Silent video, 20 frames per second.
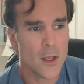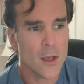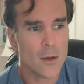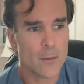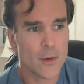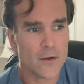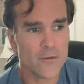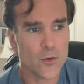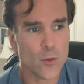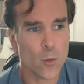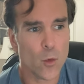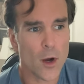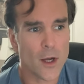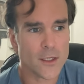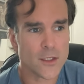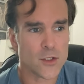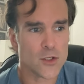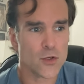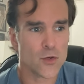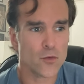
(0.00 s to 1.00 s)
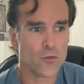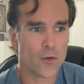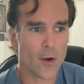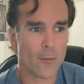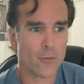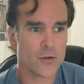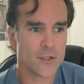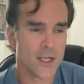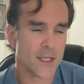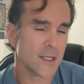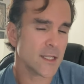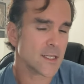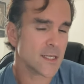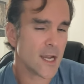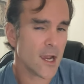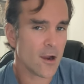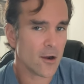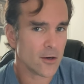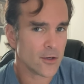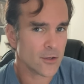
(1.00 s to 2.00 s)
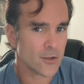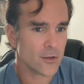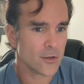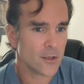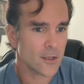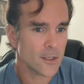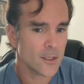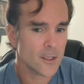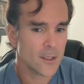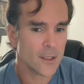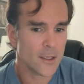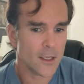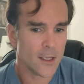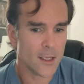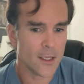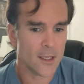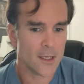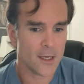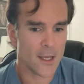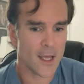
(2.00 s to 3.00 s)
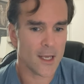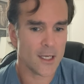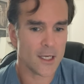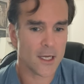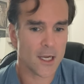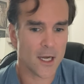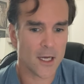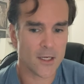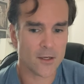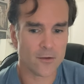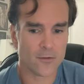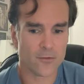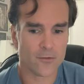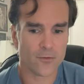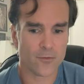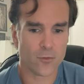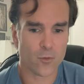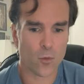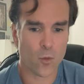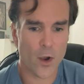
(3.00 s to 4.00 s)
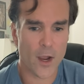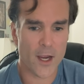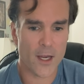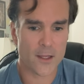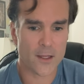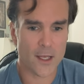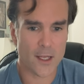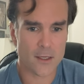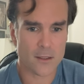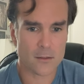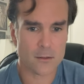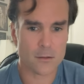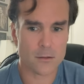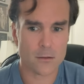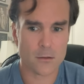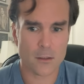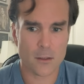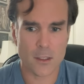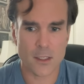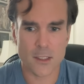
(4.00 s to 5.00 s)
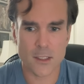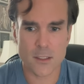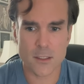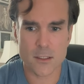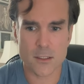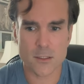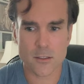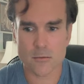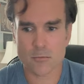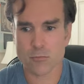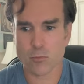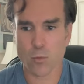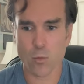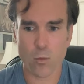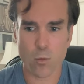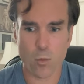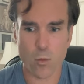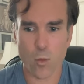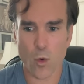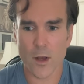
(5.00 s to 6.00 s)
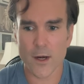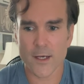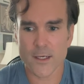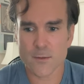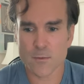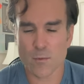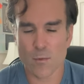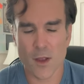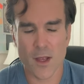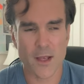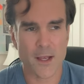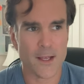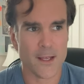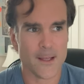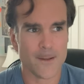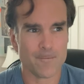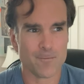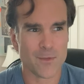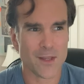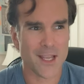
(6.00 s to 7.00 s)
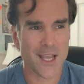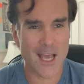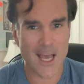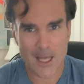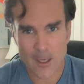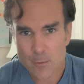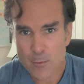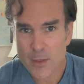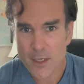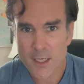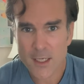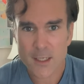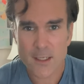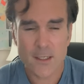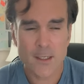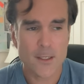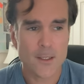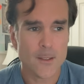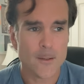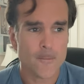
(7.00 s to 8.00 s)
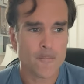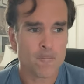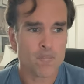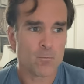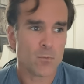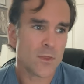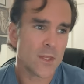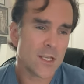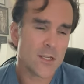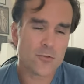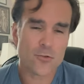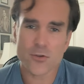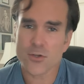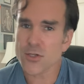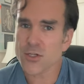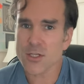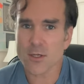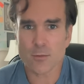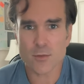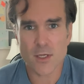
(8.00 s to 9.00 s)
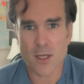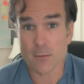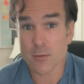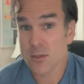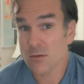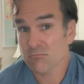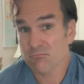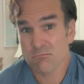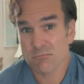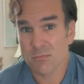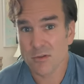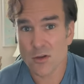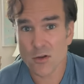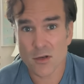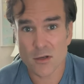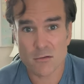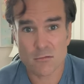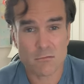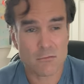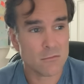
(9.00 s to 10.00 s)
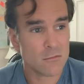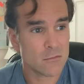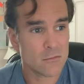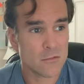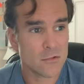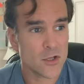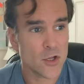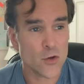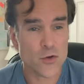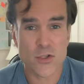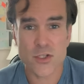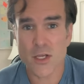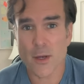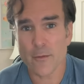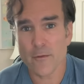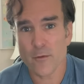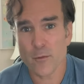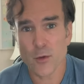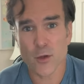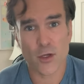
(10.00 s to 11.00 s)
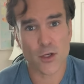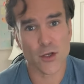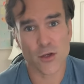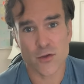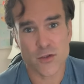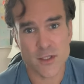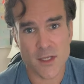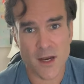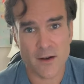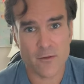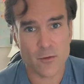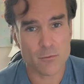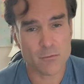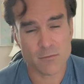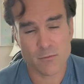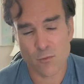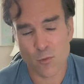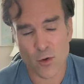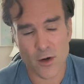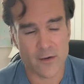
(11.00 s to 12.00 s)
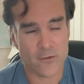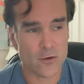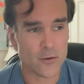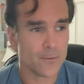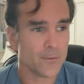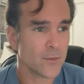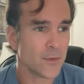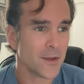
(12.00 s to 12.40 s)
But if you want to represent this character in any kind of way that is what it can be, these are just some tips. You could use some of them, you could use none of them, whatever.